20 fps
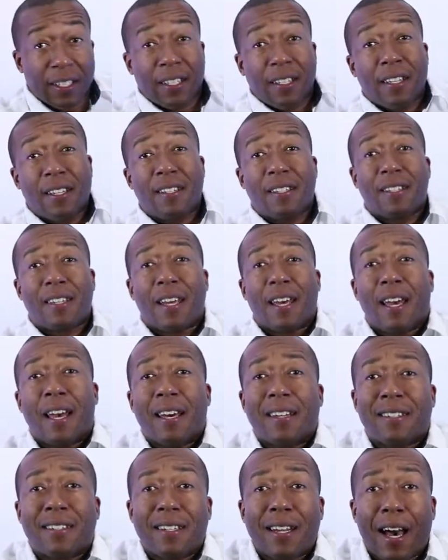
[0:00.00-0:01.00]
This is the
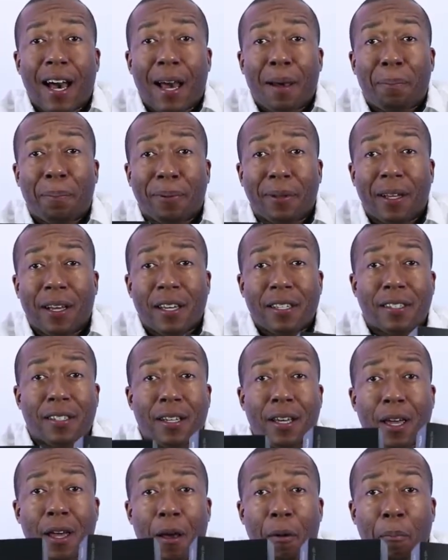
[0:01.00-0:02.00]
S9
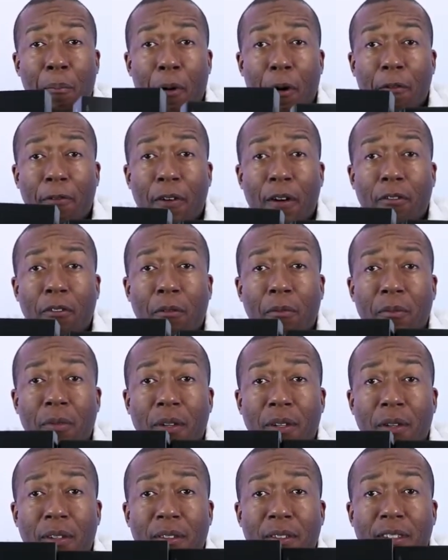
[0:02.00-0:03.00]
Plus. Both of them,
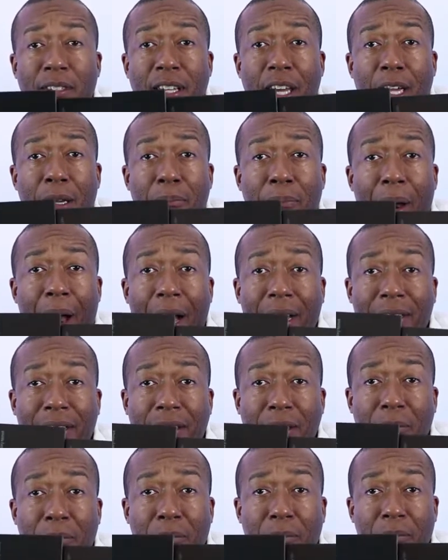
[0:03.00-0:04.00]
same
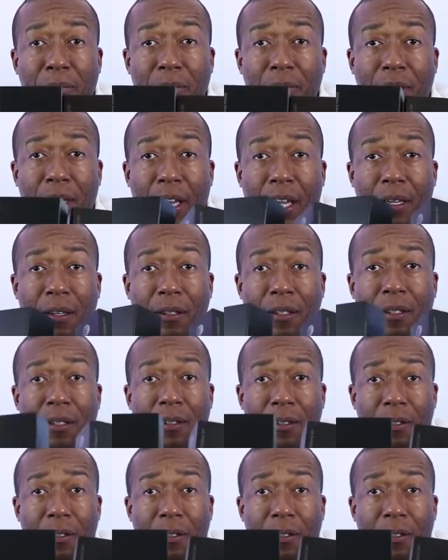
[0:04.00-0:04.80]
boxing. Okay,